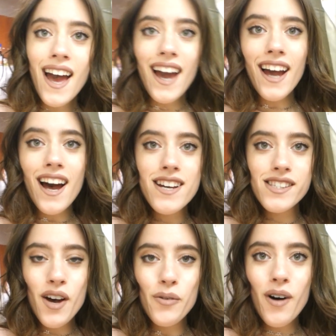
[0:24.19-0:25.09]
Hey
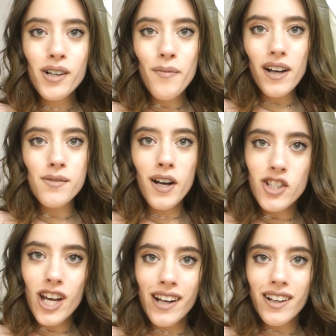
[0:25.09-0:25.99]
guys, welcome back to my
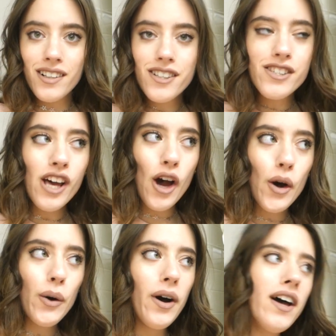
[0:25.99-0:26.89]
channel.
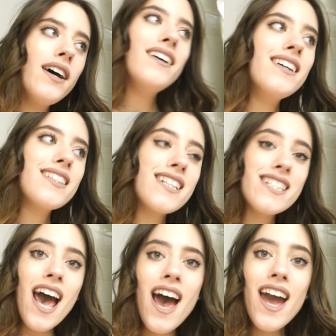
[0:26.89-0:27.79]
So
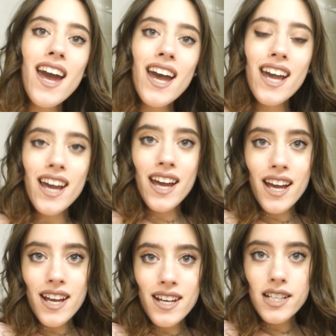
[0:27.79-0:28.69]

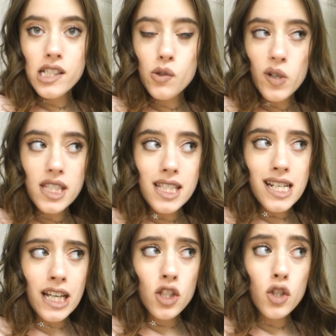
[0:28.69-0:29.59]
today is, what's the
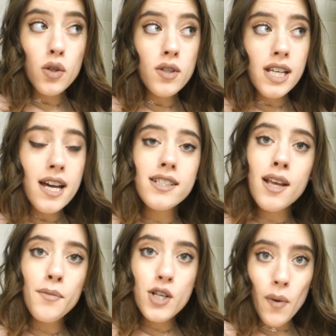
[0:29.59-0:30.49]
date? Tuesday,
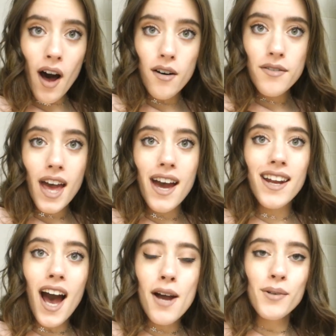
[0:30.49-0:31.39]
December 12th,
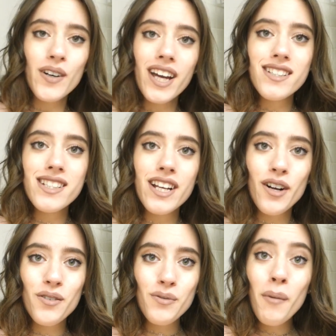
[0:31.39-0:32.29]
and I'm going out to
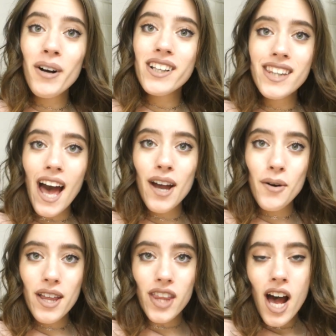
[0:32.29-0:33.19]
dinner for my birthday
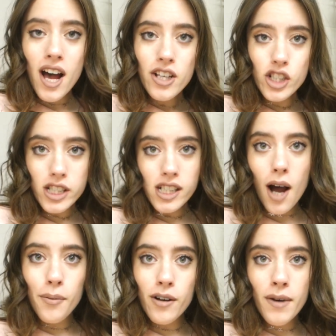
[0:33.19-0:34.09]
with just a
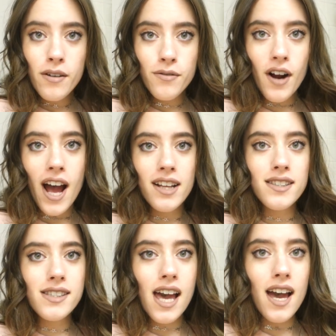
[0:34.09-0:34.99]
couple of my
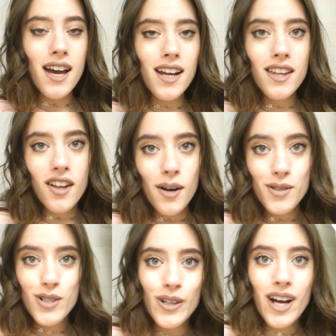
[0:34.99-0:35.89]
friends, and I thought I
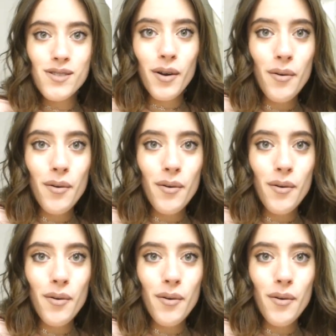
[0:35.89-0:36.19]
would show you guys